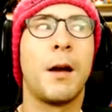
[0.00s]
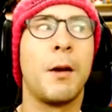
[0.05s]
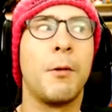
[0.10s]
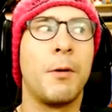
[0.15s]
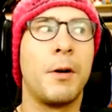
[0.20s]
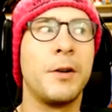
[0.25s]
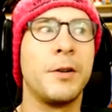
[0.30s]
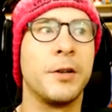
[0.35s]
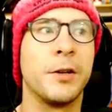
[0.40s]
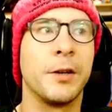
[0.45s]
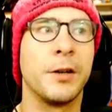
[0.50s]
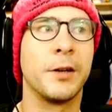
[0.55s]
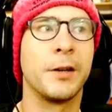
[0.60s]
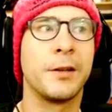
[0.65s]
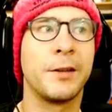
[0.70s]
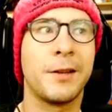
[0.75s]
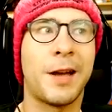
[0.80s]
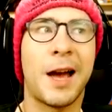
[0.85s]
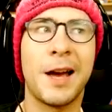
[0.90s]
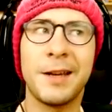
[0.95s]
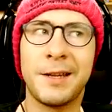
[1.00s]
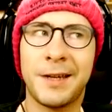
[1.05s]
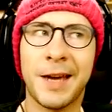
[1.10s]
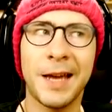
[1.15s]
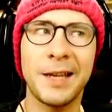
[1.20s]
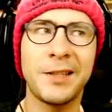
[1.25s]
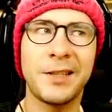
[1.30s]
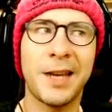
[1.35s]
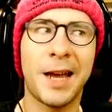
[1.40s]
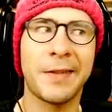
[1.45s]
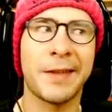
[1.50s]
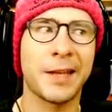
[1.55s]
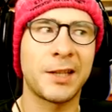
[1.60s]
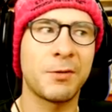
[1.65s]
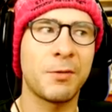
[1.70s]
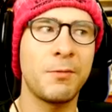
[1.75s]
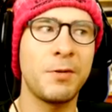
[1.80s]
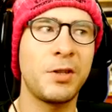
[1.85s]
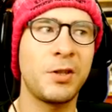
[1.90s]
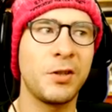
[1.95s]
I wonder. I guess, yeah,
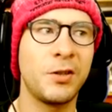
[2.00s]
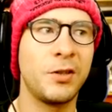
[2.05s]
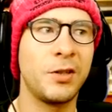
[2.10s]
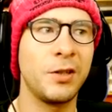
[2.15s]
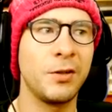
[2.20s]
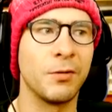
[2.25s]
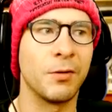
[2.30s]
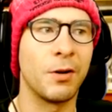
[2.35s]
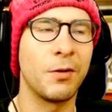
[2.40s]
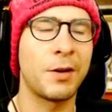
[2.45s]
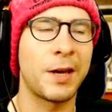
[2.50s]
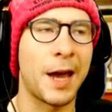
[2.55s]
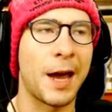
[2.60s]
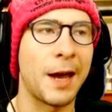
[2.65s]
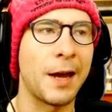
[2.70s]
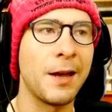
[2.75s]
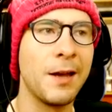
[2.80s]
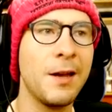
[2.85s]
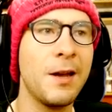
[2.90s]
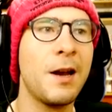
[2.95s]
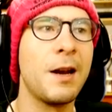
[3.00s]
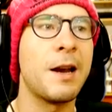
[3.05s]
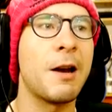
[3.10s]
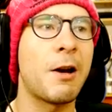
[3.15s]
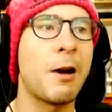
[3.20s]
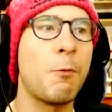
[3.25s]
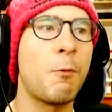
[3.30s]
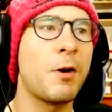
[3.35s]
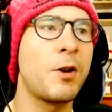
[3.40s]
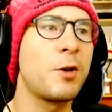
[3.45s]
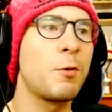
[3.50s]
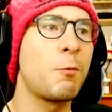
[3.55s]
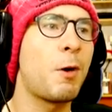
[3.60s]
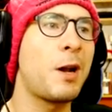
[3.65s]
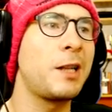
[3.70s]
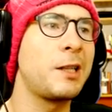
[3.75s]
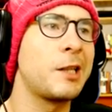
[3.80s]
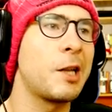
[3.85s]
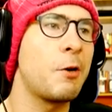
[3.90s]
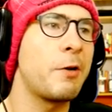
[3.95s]
that's what we should do. Okay. Now, I wonder
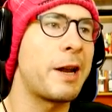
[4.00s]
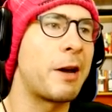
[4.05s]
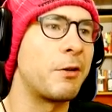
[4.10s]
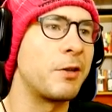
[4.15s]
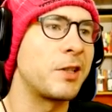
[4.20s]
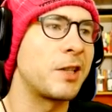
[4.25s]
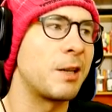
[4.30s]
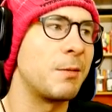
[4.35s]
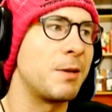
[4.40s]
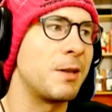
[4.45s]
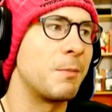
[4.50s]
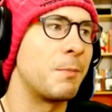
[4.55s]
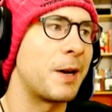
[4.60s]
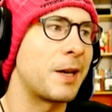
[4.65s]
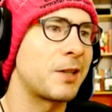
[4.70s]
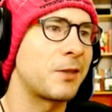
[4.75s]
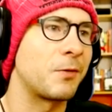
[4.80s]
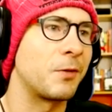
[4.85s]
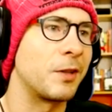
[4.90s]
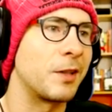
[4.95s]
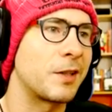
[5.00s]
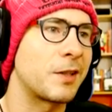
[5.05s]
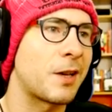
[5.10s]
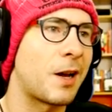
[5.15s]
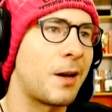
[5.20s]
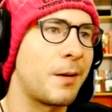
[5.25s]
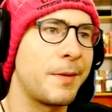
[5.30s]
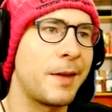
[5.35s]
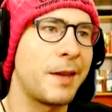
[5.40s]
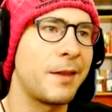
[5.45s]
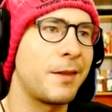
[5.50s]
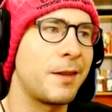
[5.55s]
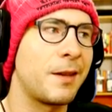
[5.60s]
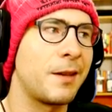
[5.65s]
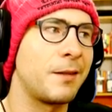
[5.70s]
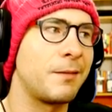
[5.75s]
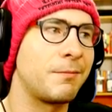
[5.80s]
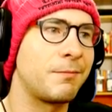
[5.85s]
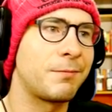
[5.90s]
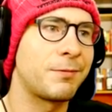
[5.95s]
what loadout is going to be the best for this. Uh, the,
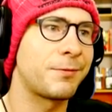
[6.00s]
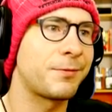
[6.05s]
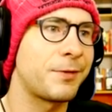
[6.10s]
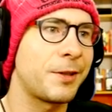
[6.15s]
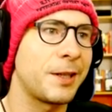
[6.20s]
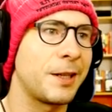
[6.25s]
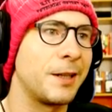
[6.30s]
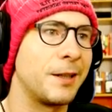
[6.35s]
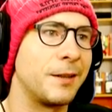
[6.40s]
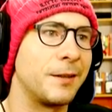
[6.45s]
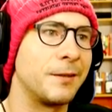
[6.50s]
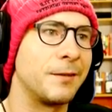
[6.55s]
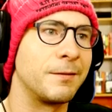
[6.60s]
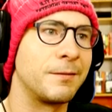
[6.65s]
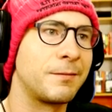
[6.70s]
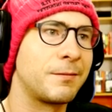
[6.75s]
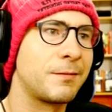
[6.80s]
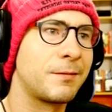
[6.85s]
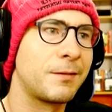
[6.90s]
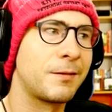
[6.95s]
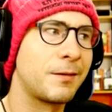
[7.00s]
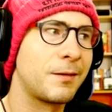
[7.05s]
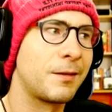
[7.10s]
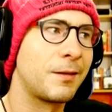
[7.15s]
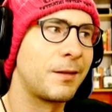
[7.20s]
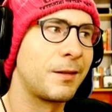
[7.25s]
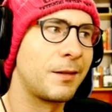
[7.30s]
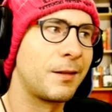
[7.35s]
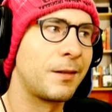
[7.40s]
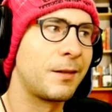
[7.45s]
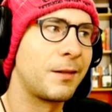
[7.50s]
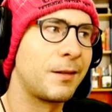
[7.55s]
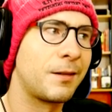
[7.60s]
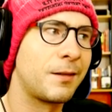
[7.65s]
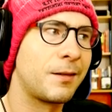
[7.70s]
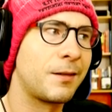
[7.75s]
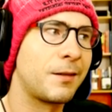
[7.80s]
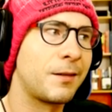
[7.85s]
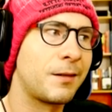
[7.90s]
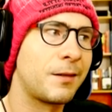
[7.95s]
the friggin'... Boy,
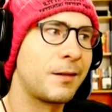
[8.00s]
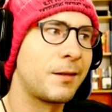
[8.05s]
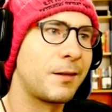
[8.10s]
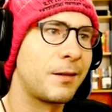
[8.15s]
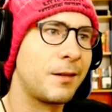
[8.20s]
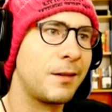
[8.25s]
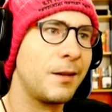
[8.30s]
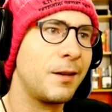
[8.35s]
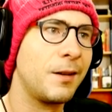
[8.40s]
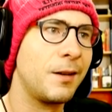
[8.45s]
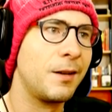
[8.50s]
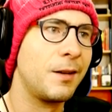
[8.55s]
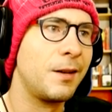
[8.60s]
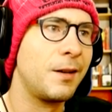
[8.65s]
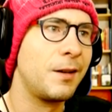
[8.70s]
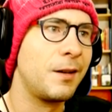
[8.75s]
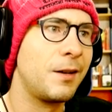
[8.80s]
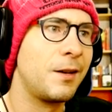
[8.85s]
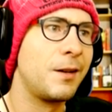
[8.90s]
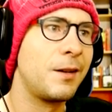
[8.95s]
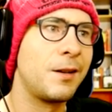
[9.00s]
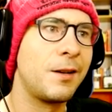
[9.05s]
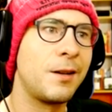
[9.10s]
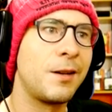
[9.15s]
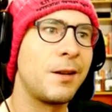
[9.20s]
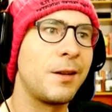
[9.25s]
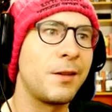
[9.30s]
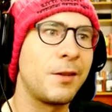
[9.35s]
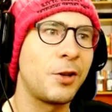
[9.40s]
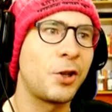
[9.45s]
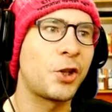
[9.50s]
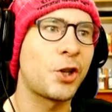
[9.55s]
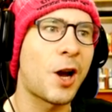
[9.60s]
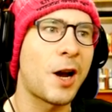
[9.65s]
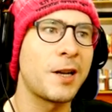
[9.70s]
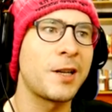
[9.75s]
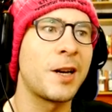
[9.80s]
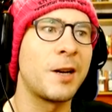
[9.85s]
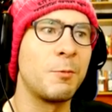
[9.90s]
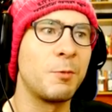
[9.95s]
I'm hungry. What is taking so long? The
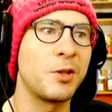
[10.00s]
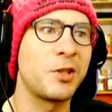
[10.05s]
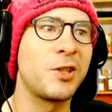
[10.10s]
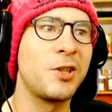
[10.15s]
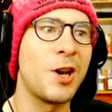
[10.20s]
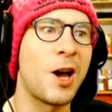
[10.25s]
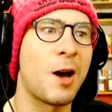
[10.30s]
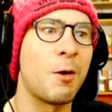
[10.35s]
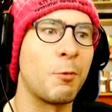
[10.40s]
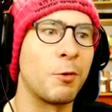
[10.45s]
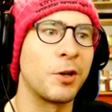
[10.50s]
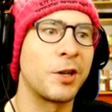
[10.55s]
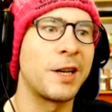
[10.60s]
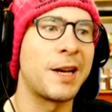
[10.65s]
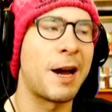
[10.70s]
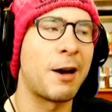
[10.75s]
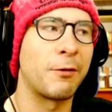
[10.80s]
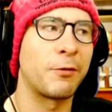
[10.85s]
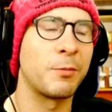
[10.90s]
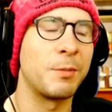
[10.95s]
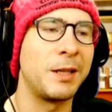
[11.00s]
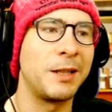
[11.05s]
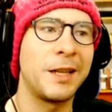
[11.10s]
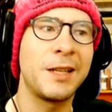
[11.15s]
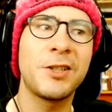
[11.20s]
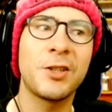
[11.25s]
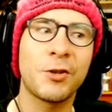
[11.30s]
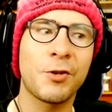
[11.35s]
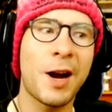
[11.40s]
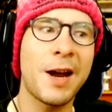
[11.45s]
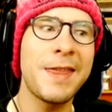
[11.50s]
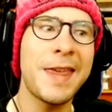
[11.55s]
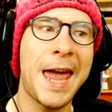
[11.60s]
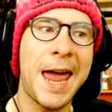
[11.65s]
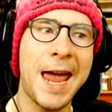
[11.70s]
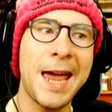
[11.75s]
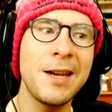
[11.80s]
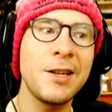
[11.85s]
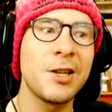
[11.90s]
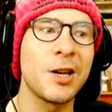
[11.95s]
shotgun was not working out for me. Let's try the
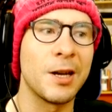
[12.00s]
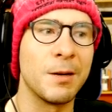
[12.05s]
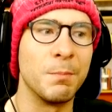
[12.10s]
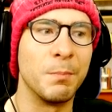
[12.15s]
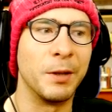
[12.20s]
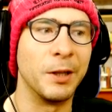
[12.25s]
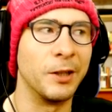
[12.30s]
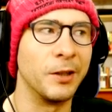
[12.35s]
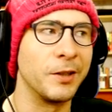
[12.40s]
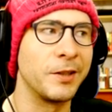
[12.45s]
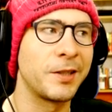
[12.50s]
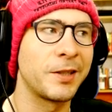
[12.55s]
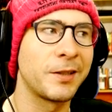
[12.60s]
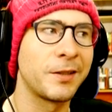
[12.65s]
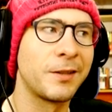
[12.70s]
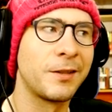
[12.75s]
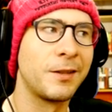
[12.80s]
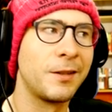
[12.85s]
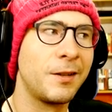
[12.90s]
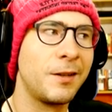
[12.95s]
handgun build.